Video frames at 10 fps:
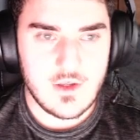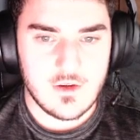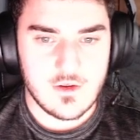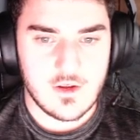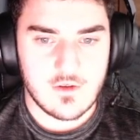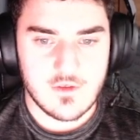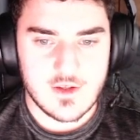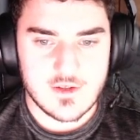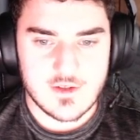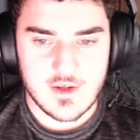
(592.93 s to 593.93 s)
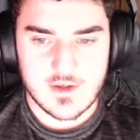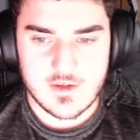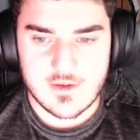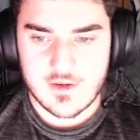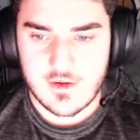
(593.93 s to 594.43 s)
A lot of these
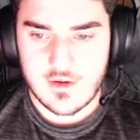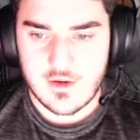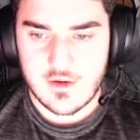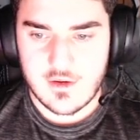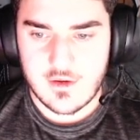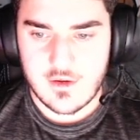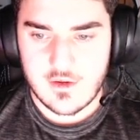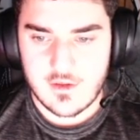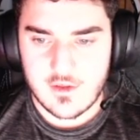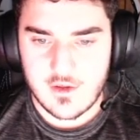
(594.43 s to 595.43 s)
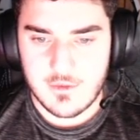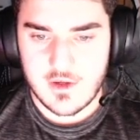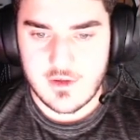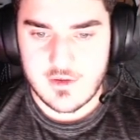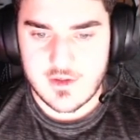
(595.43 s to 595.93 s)
sticks,
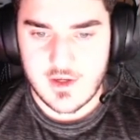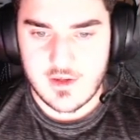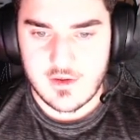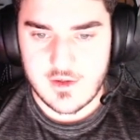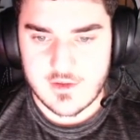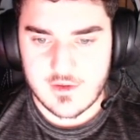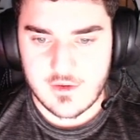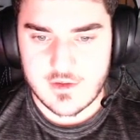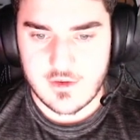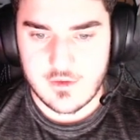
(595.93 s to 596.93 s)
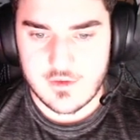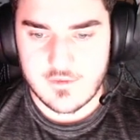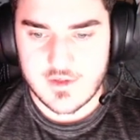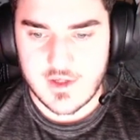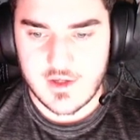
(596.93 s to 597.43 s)
limited Stanleys or
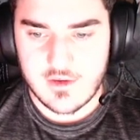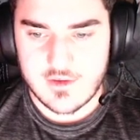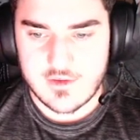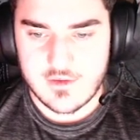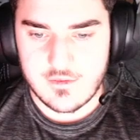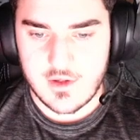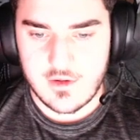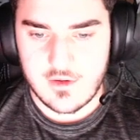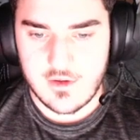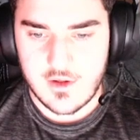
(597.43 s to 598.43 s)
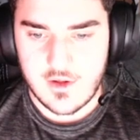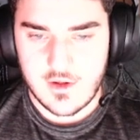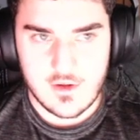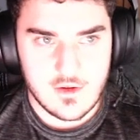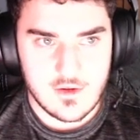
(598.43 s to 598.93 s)
exclusive Stanleys, do well.
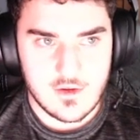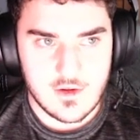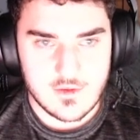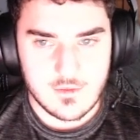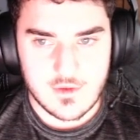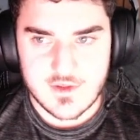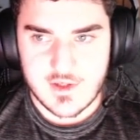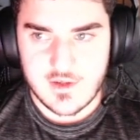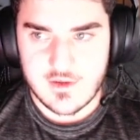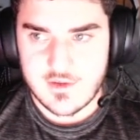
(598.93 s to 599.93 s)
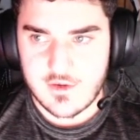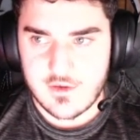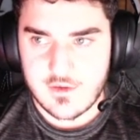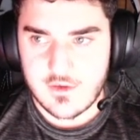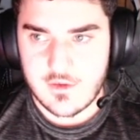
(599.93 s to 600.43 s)
As we can see, this
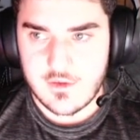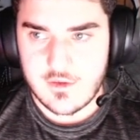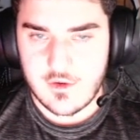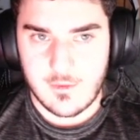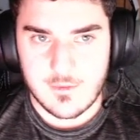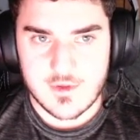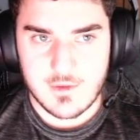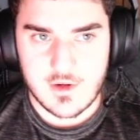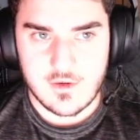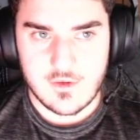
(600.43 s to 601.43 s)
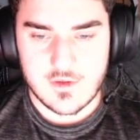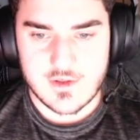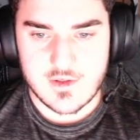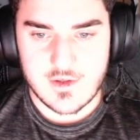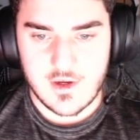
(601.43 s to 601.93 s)
cream speckle
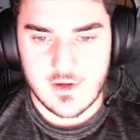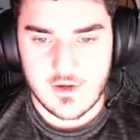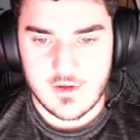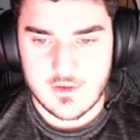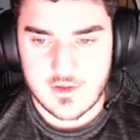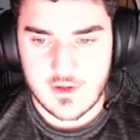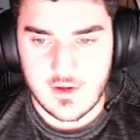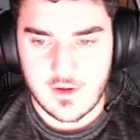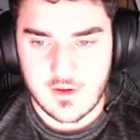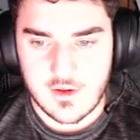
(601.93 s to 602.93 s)
is not in stock.